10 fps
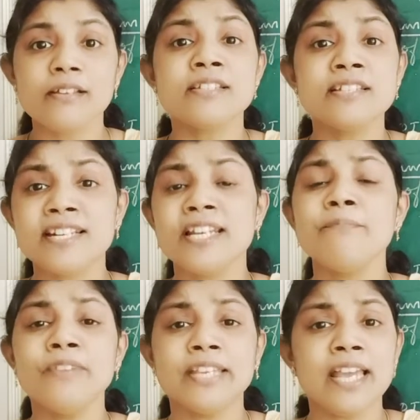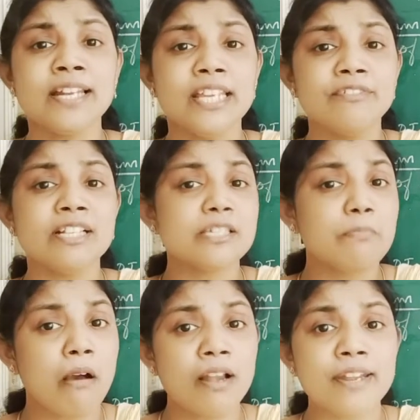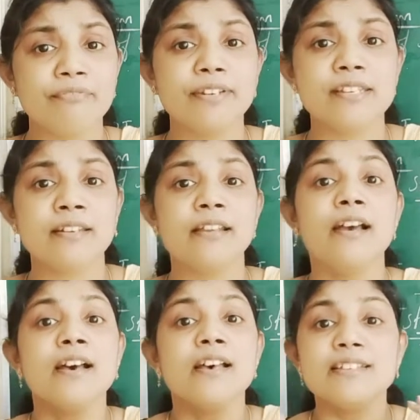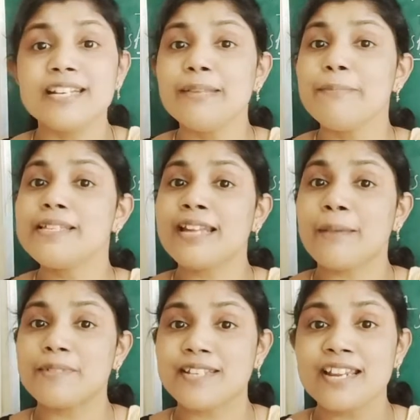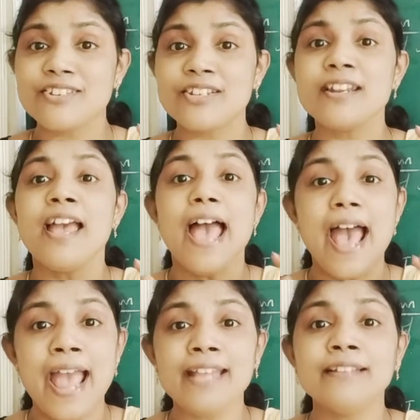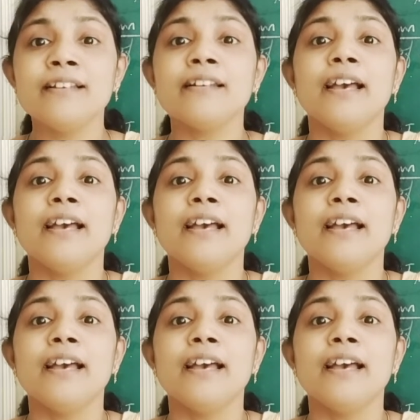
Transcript: Stream, we can give the small definition. Stream is an abstraction, either